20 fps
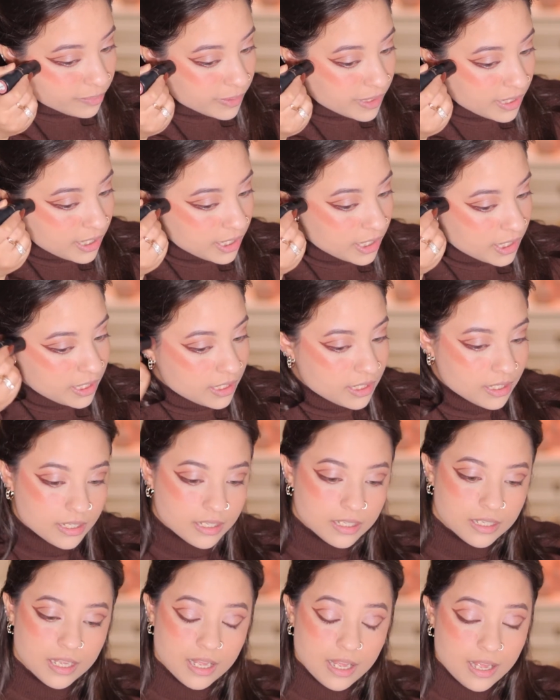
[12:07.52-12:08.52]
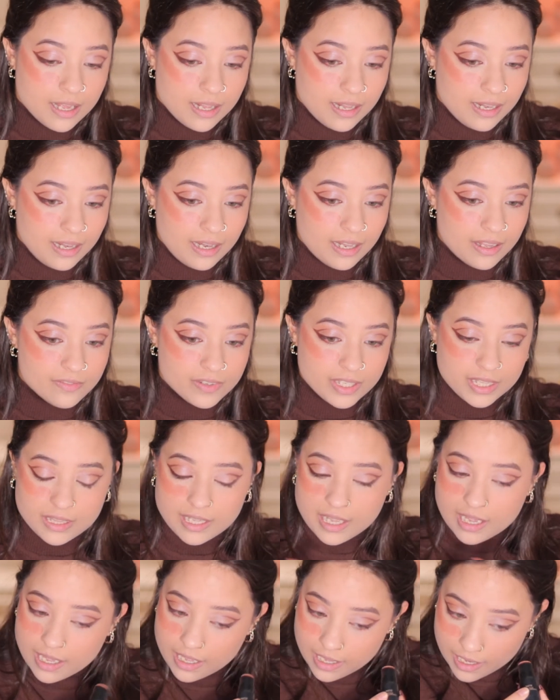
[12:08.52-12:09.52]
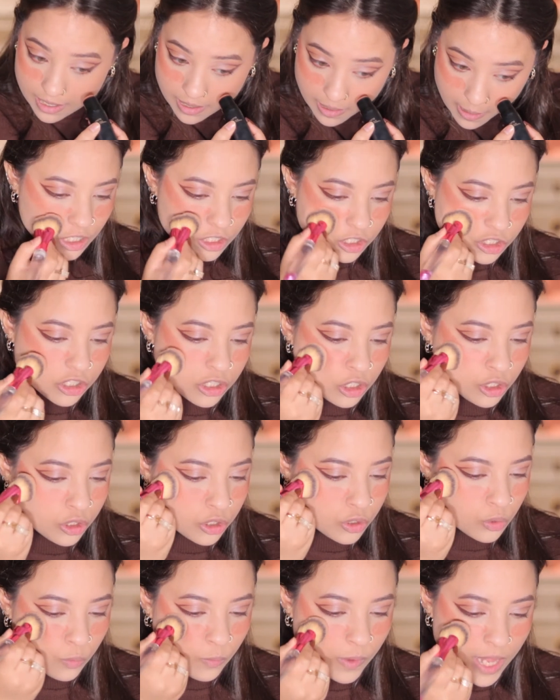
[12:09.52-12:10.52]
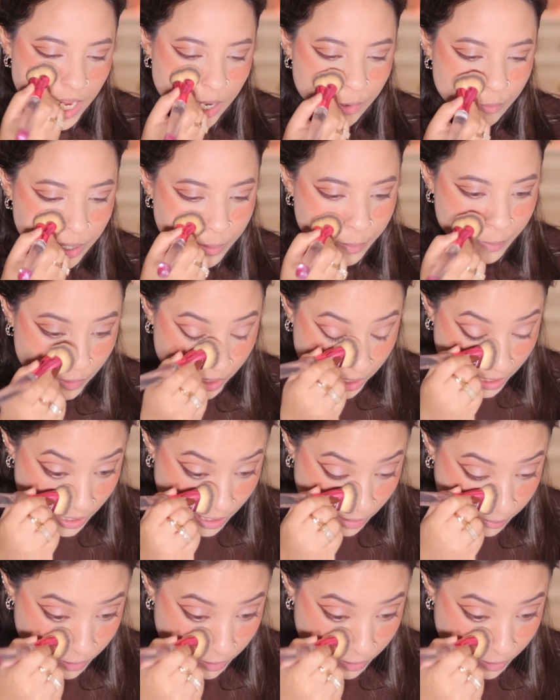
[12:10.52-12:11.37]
been loving that. It just looks very pretty and